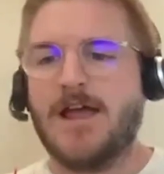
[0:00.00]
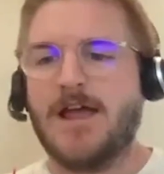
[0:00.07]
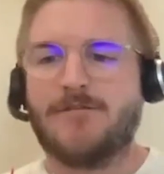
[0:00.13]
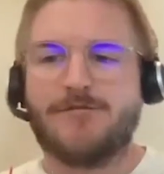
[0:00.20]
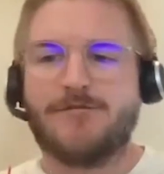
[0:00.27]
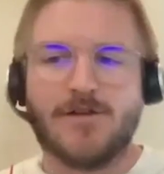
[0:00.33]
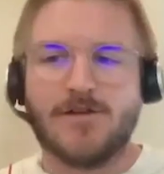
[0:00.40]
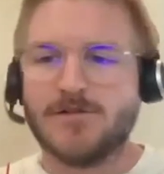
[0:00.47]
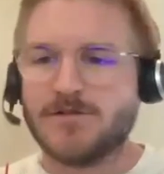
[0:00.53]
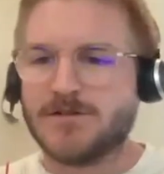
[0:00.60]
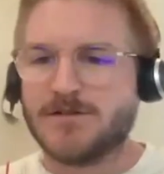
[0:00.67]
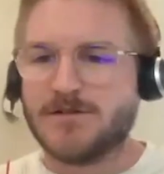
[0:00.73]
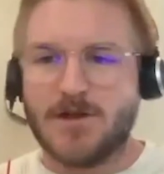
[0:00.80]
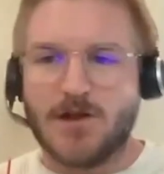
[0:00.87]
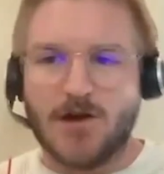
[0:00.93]
It
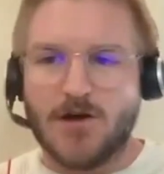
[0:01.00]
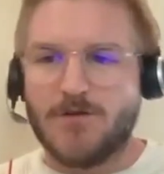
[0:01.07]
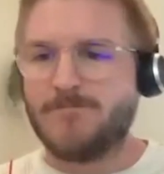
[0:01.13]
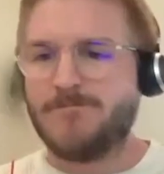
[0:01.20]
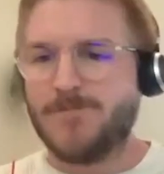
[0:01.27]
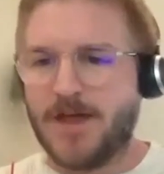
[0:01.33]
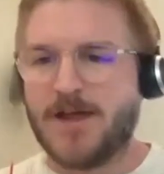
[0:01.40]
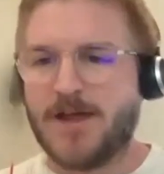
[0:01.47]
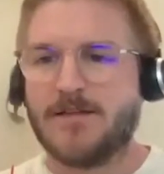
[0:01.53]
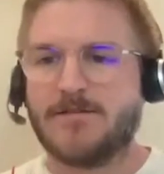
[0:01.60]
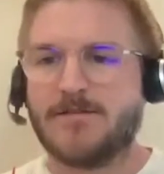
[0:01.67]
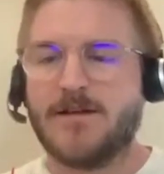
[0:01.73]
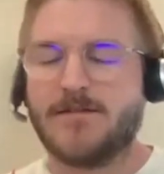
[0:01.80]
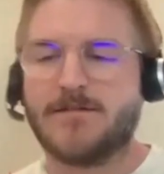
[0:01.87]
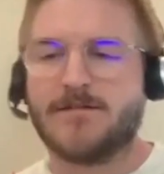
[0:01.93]
feels, like
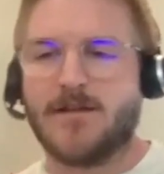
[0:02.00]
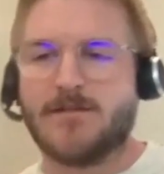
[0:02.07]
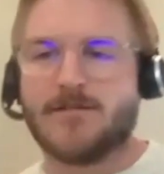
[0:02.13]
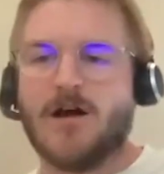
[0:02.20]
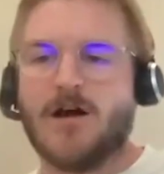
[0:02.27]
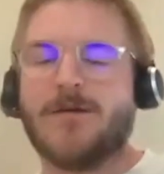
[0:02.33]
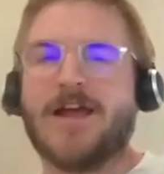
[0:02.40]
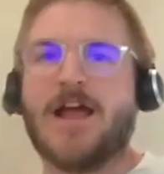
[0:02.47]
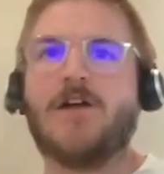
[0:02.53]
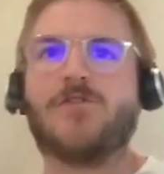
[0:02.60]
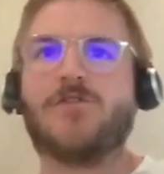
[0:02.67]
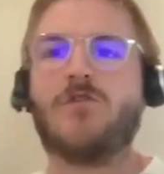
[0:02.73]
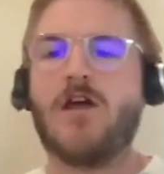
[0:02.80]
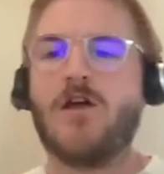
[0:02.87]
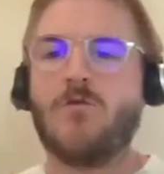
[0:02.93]
it's coming out
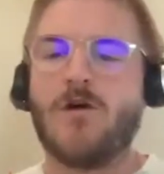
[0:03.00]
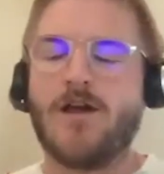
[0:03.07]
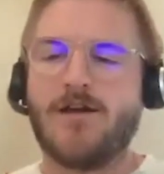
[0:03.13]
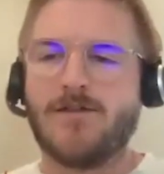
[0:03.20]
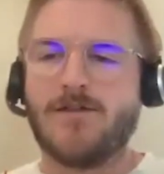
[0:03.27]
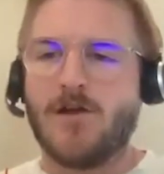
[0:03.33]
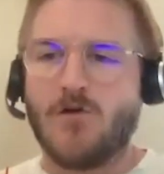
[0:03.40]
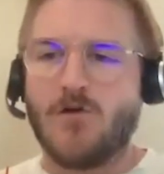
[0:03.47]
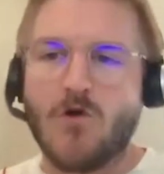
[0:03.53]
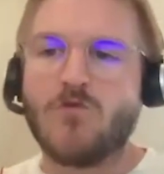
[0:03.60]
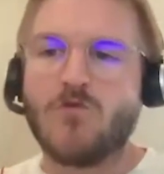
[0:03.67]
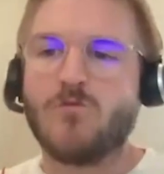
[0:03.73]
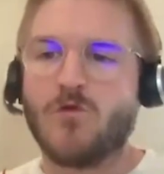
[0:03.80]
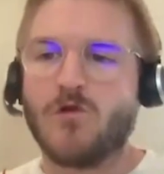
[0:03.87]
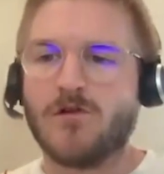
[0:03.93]
the right way in their
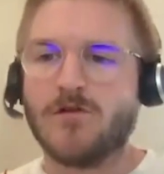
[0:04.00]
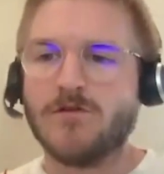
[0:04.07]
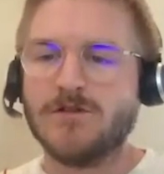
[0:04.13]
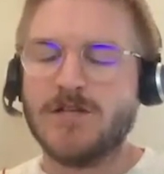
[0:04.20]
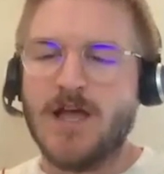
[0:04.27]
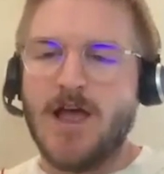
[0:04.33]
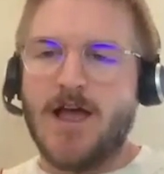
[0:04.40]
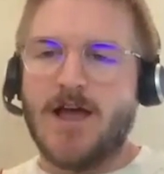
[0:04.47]
own words.